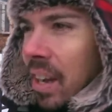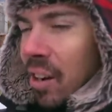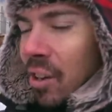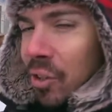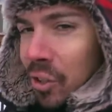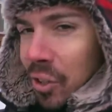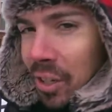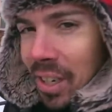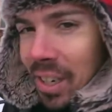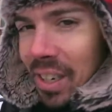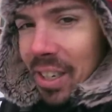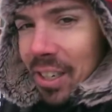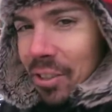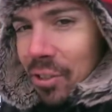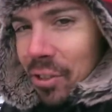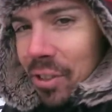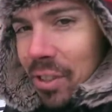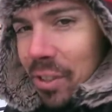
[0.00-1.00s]
All you can
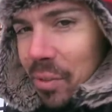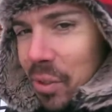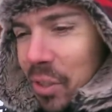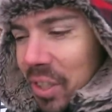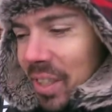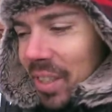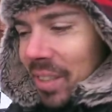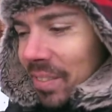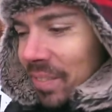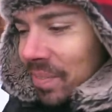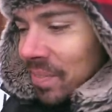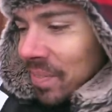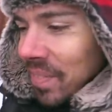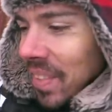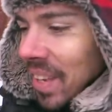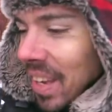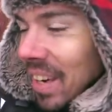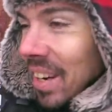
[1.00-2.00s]
eat sushi.
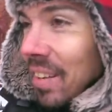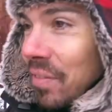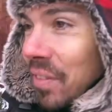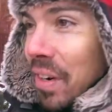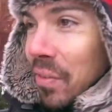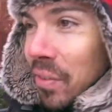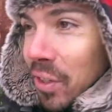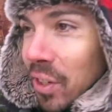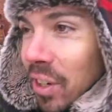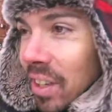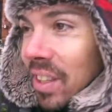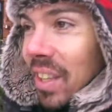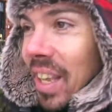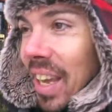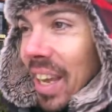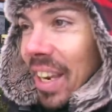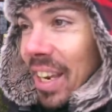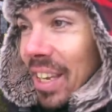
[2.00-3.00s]
And I've never done
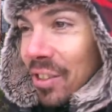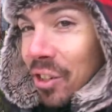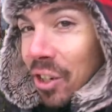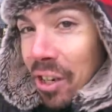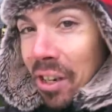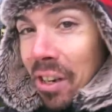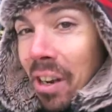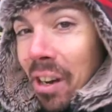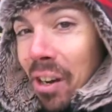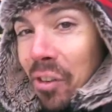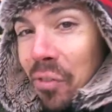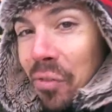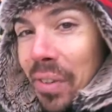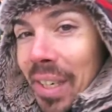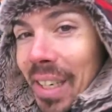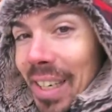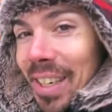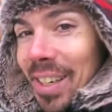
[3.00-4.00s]
that as a
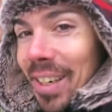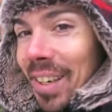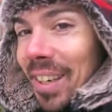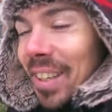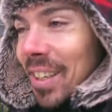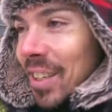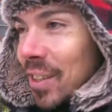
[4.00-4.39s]
non-vegan.